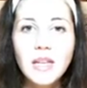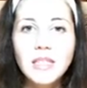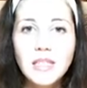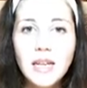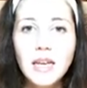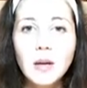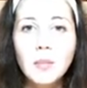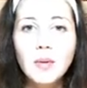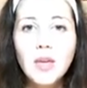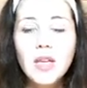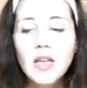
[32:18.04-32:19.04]
can help.
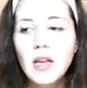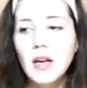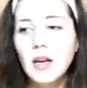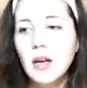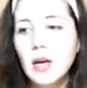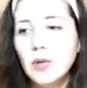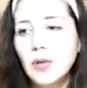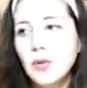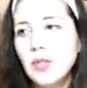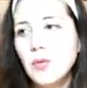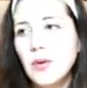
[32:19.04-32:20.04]
I would
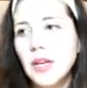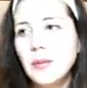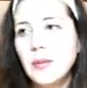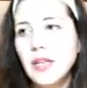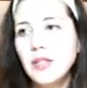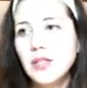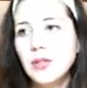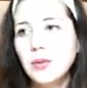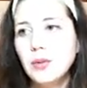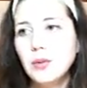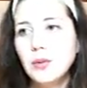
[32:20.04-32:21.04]
also recommend
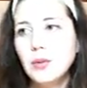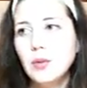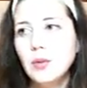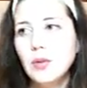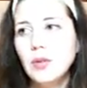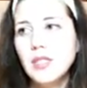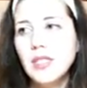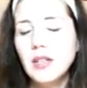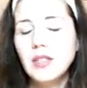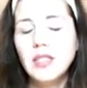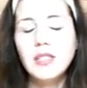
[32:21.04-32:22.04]
to
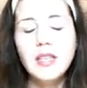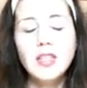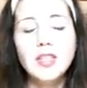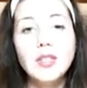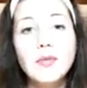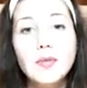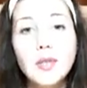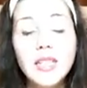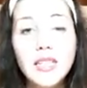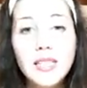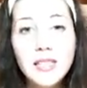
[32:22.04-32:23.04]
set an intention of
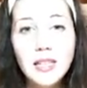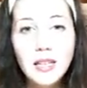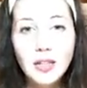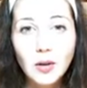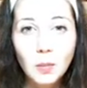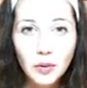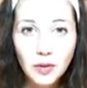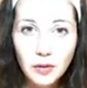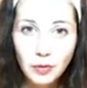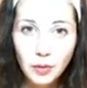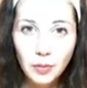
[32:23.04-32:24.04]
releasing your
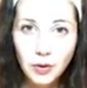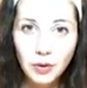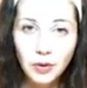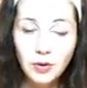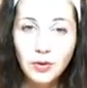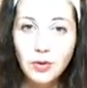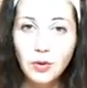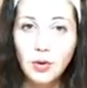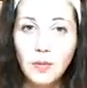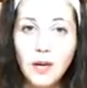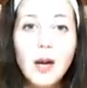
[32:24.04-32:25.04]
body from the
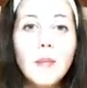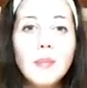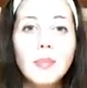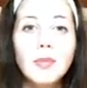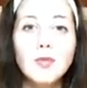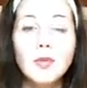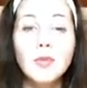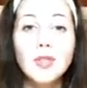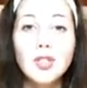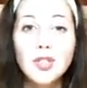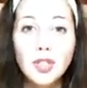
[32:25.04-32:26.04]
trauma, from
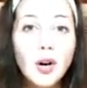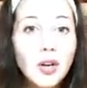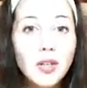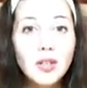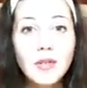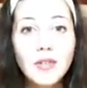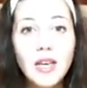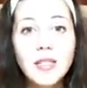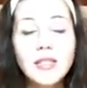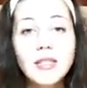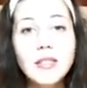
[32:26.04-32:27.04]
the shock of the
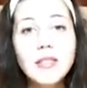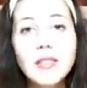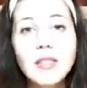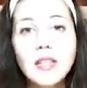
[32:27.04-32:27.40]
accident,